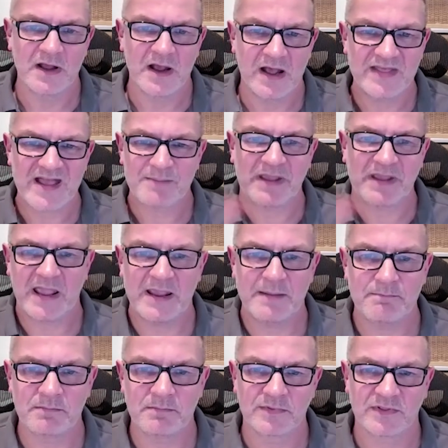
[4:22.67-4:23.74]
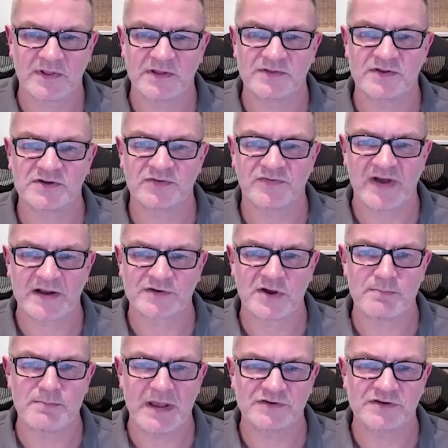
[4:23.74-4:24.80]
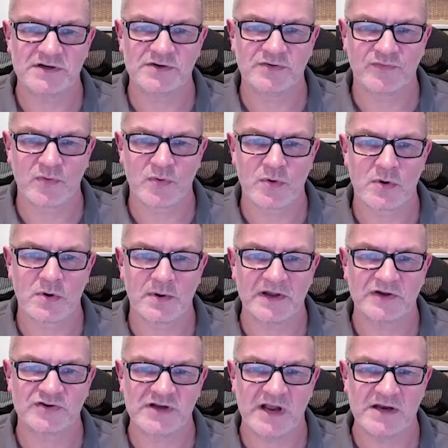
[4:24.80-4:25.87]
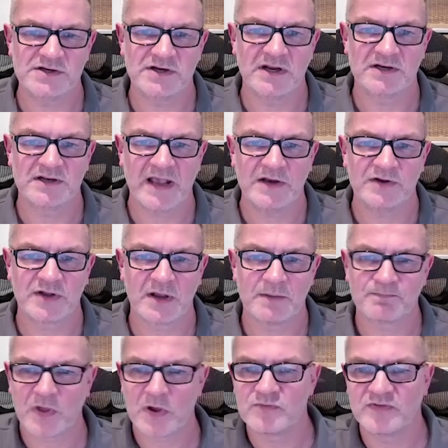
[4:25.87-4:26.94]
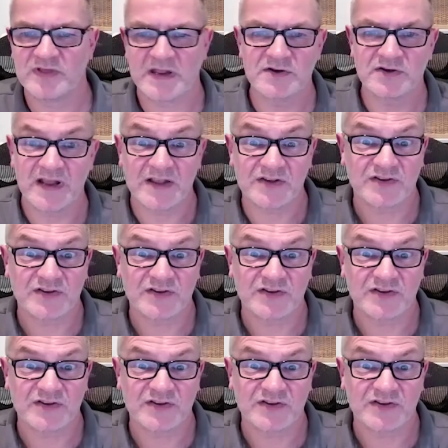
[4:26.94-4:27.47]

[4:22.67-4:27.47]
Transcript: and that became the de facto message for exchanging data over the internet,